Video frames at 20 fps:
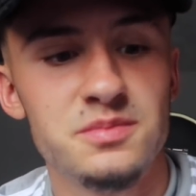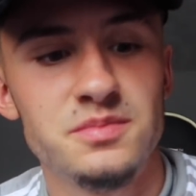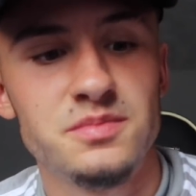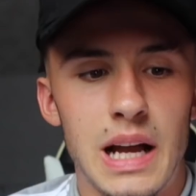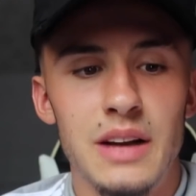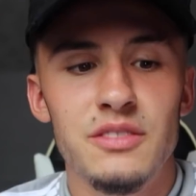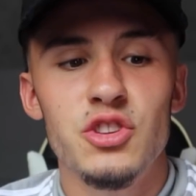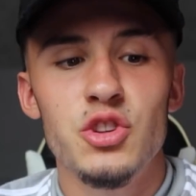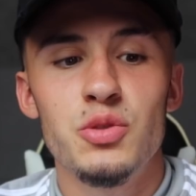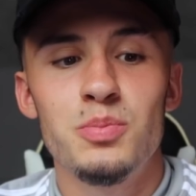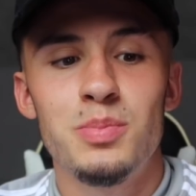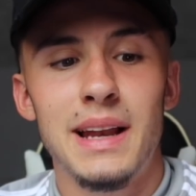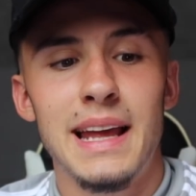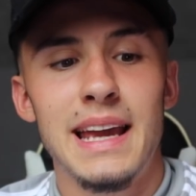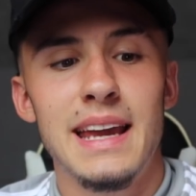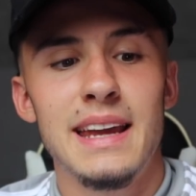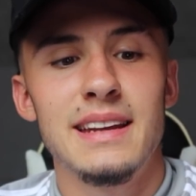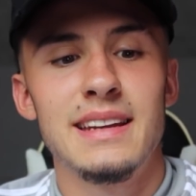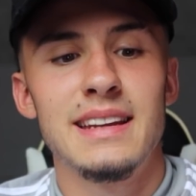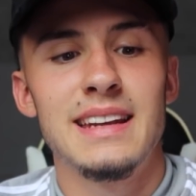Have you
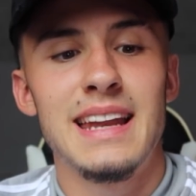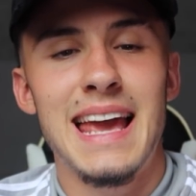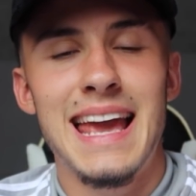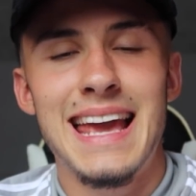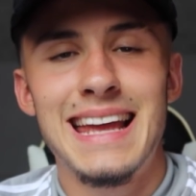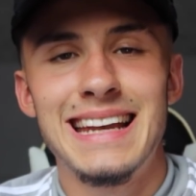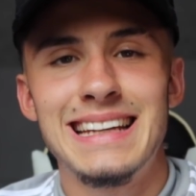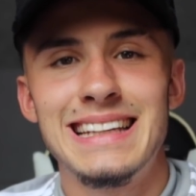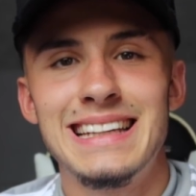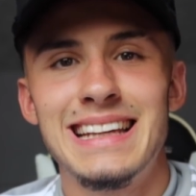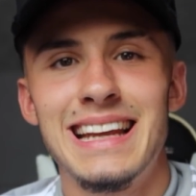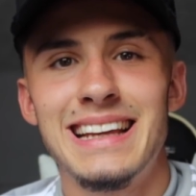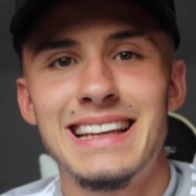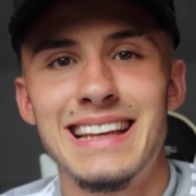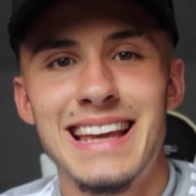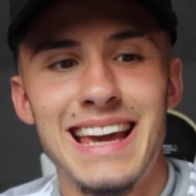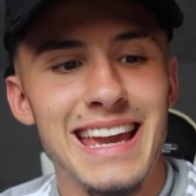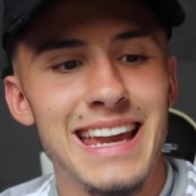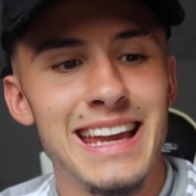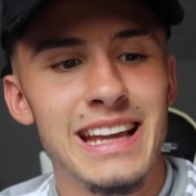played in any
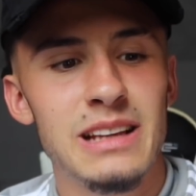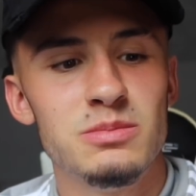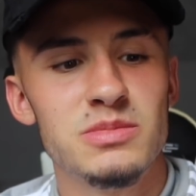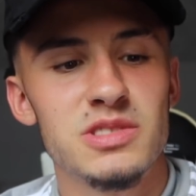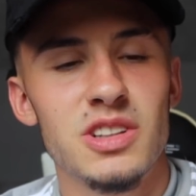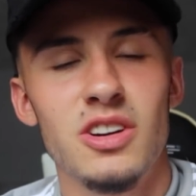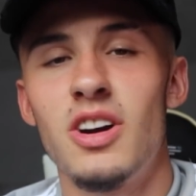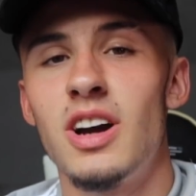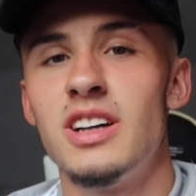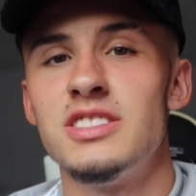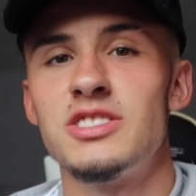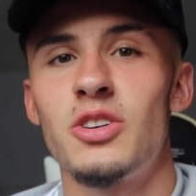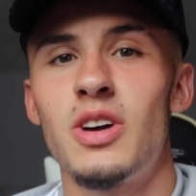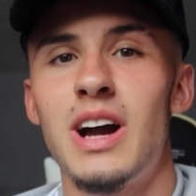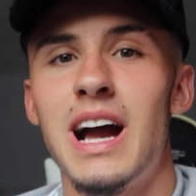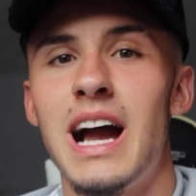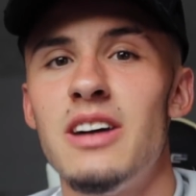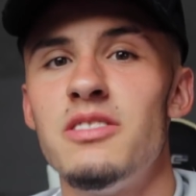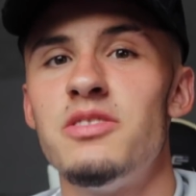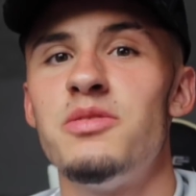games? All right, so
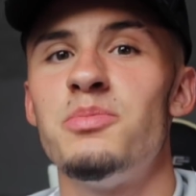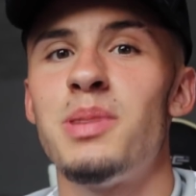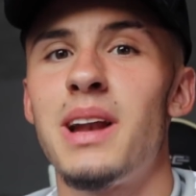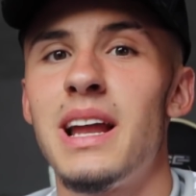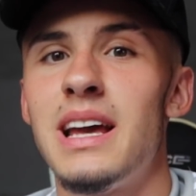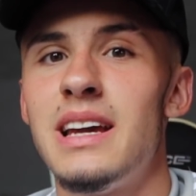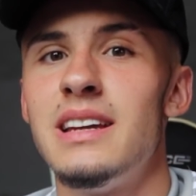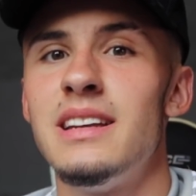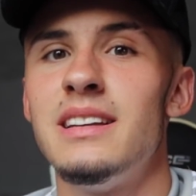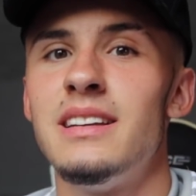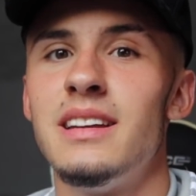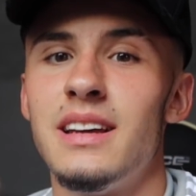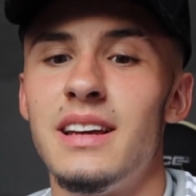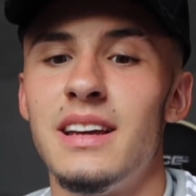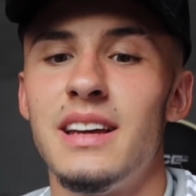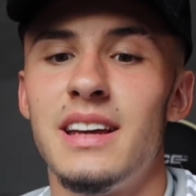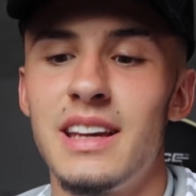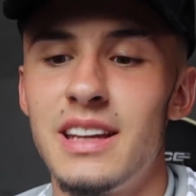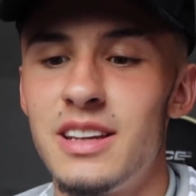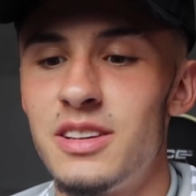I have played
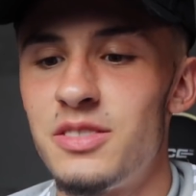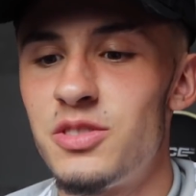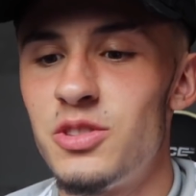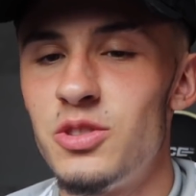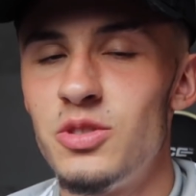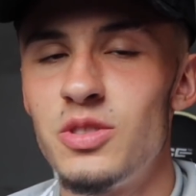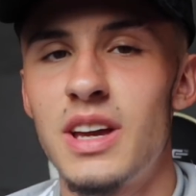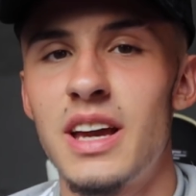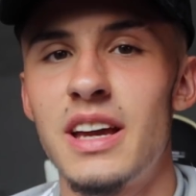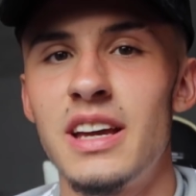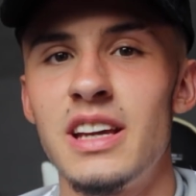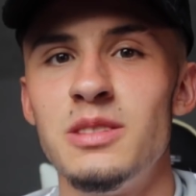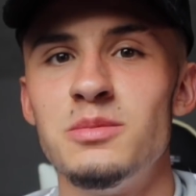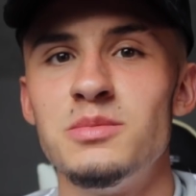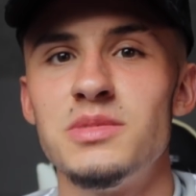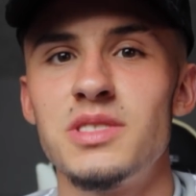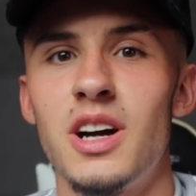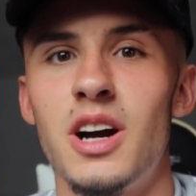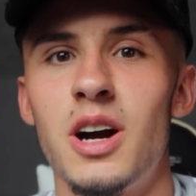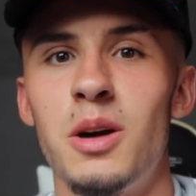in a few
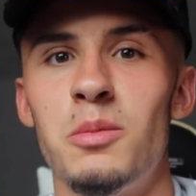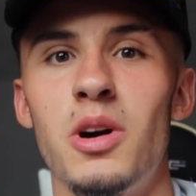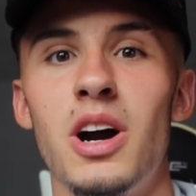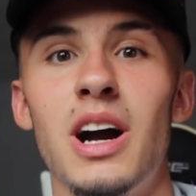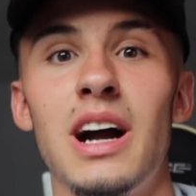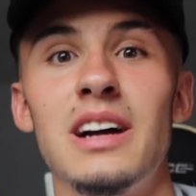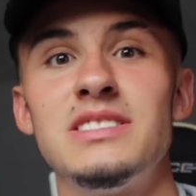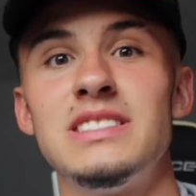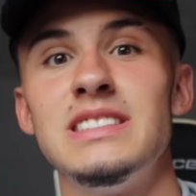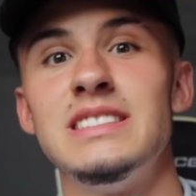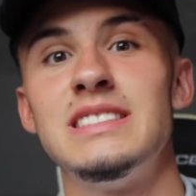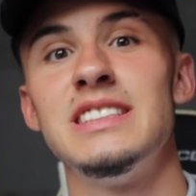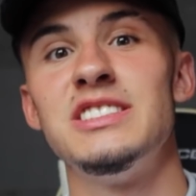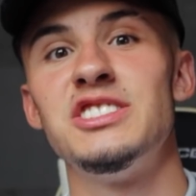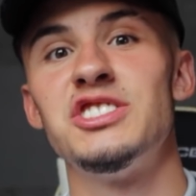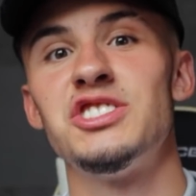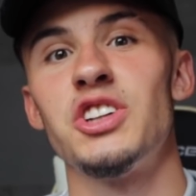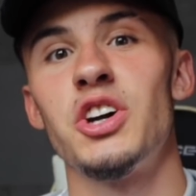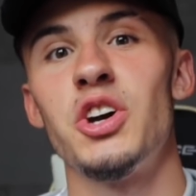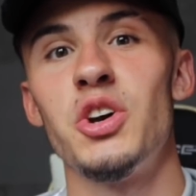games. I actually did
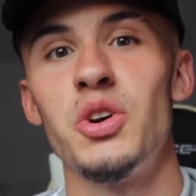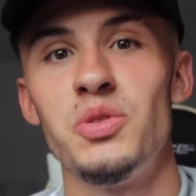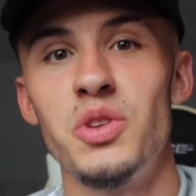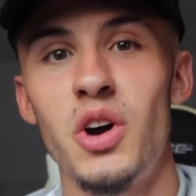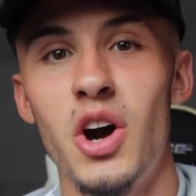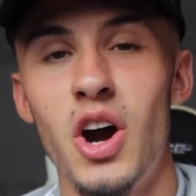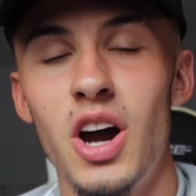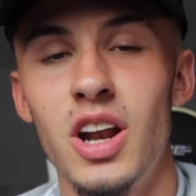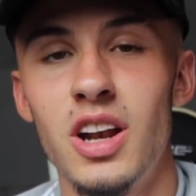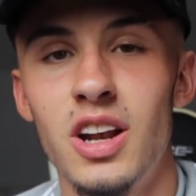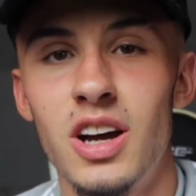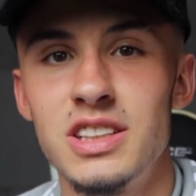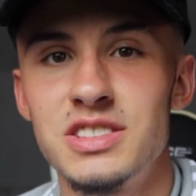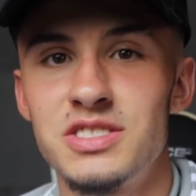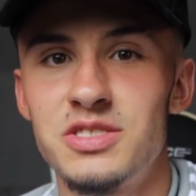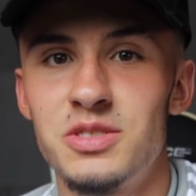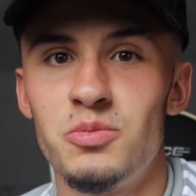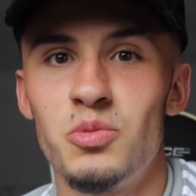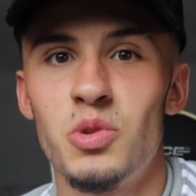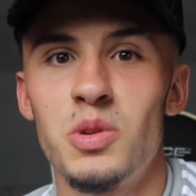show the highlights
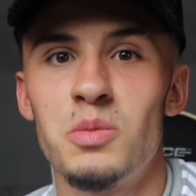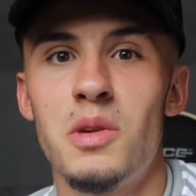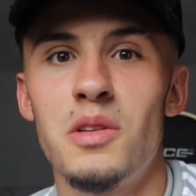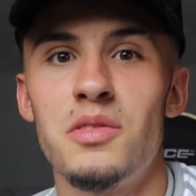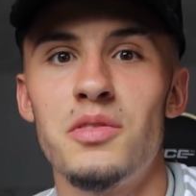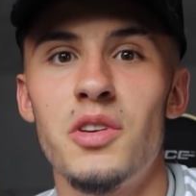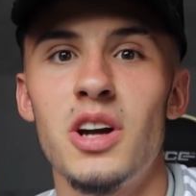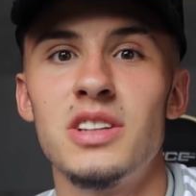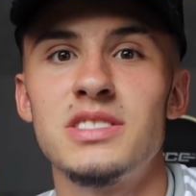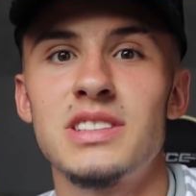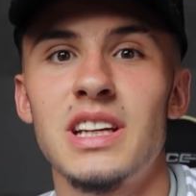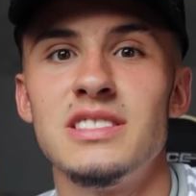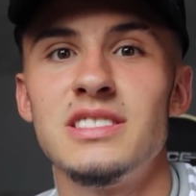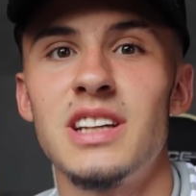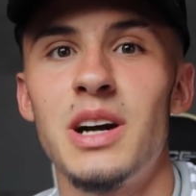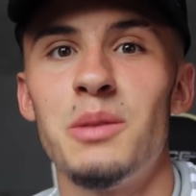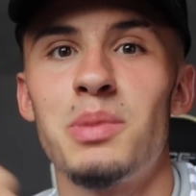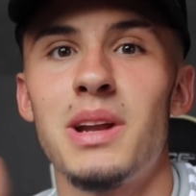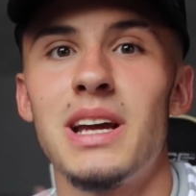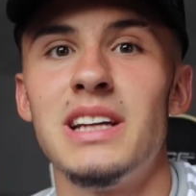from one of my first games
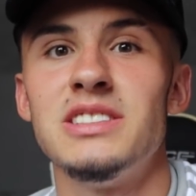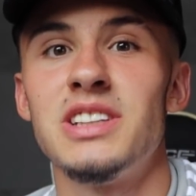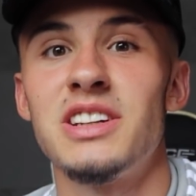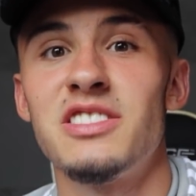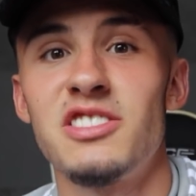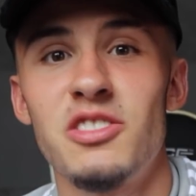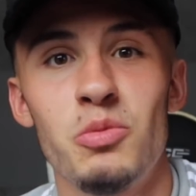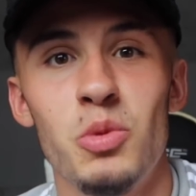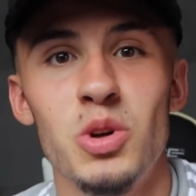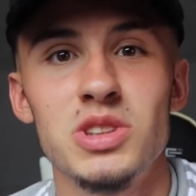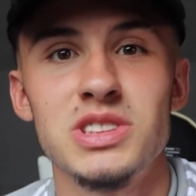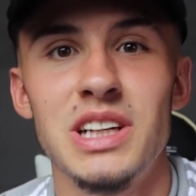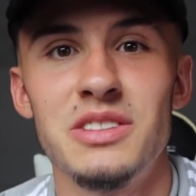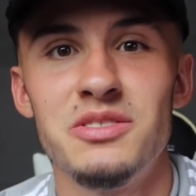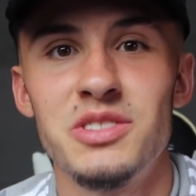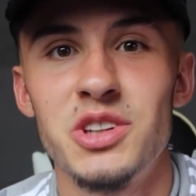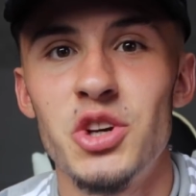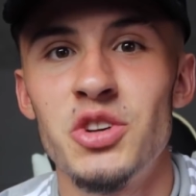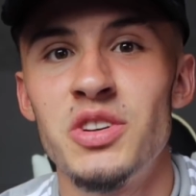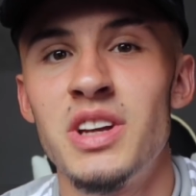that I played. So if you haven't watched that
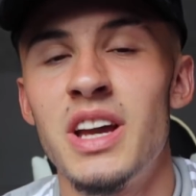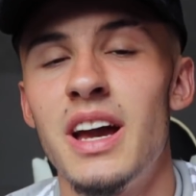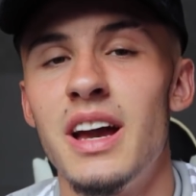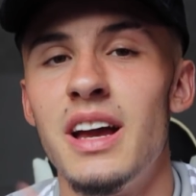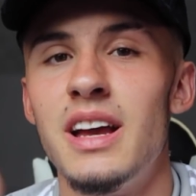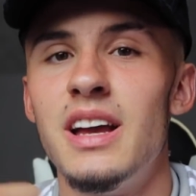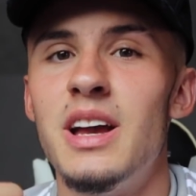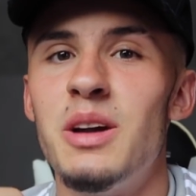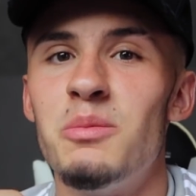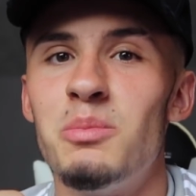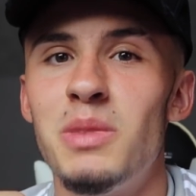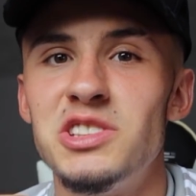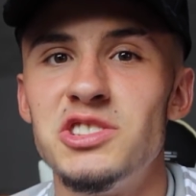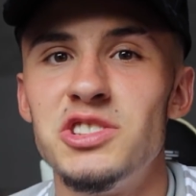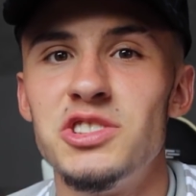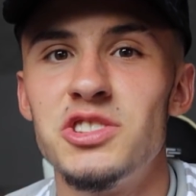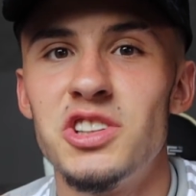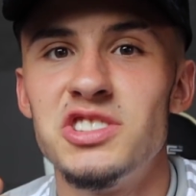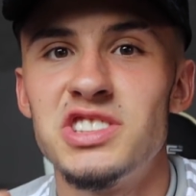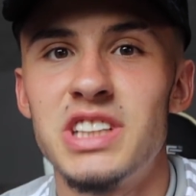video yet, make
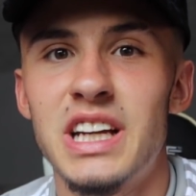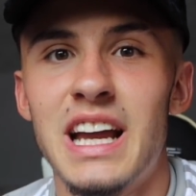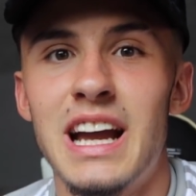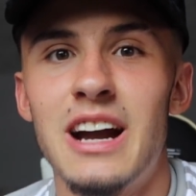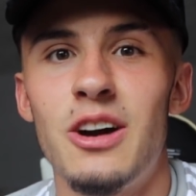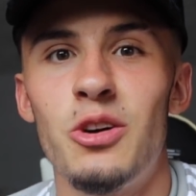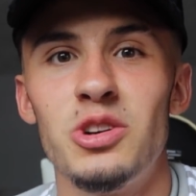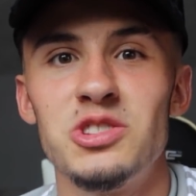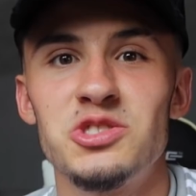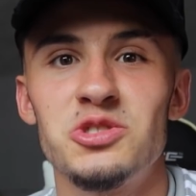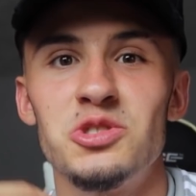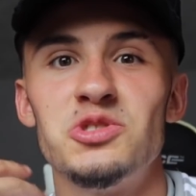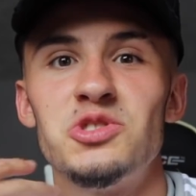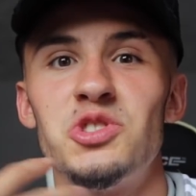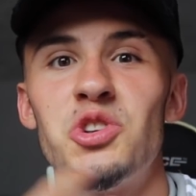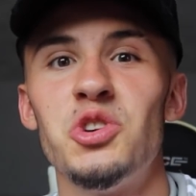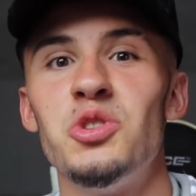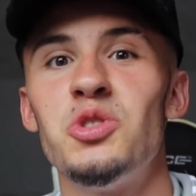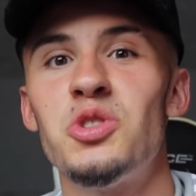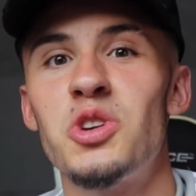sure you go check it out. I scored
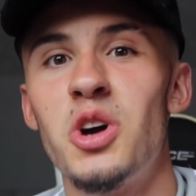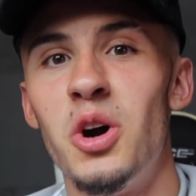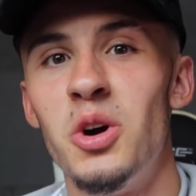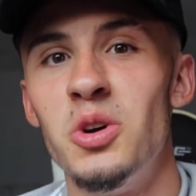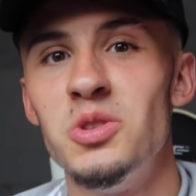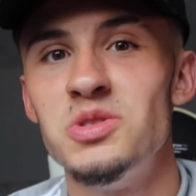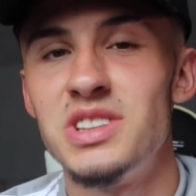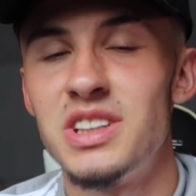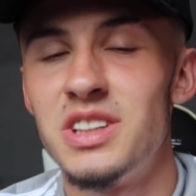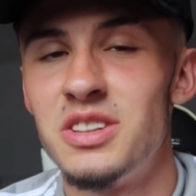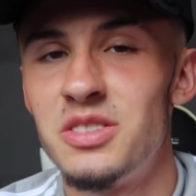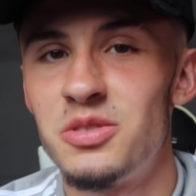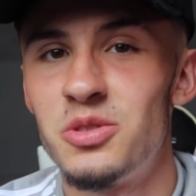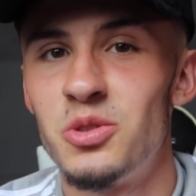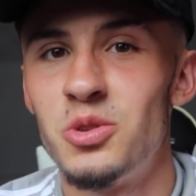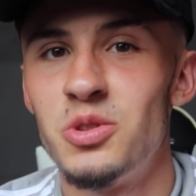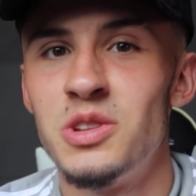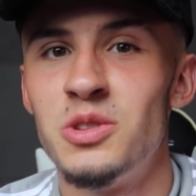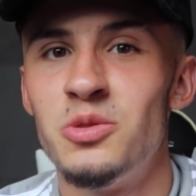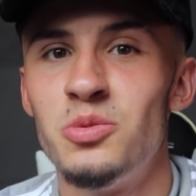2 goals in a
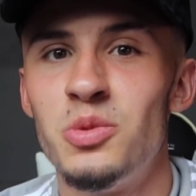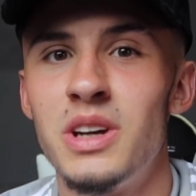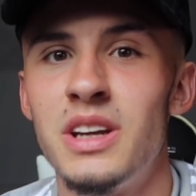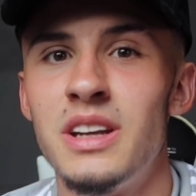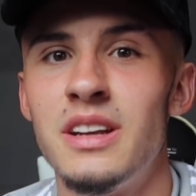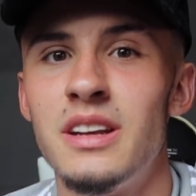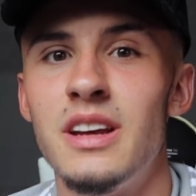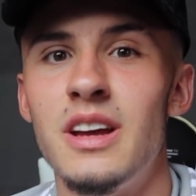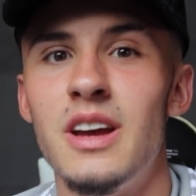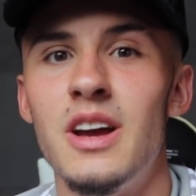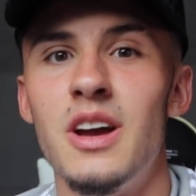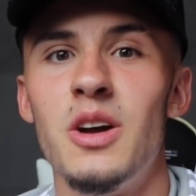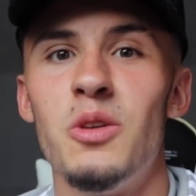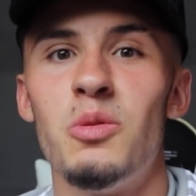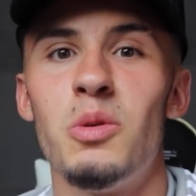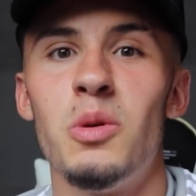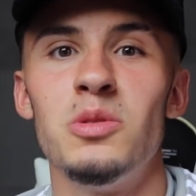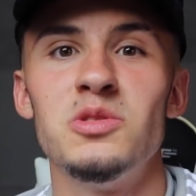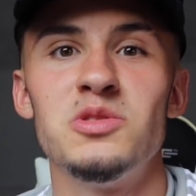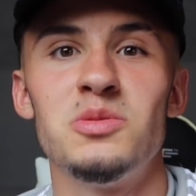4-0 win.
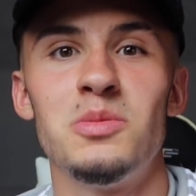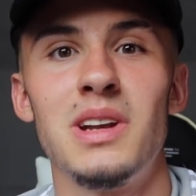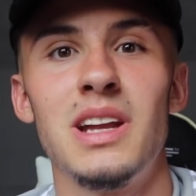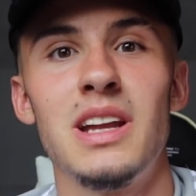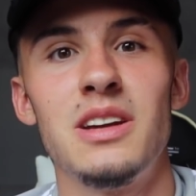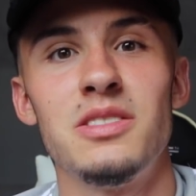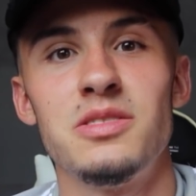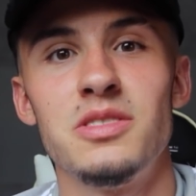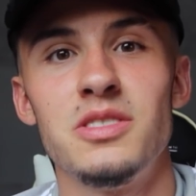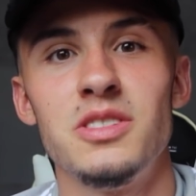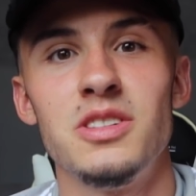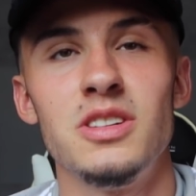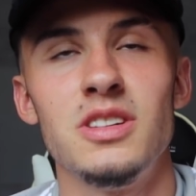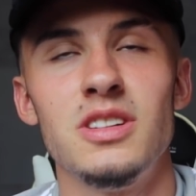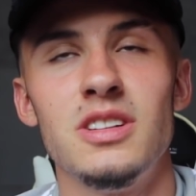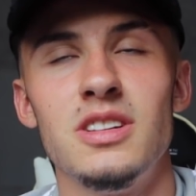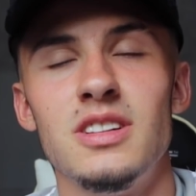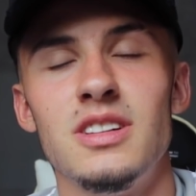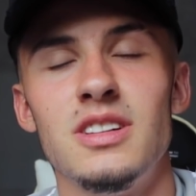One was with my left foot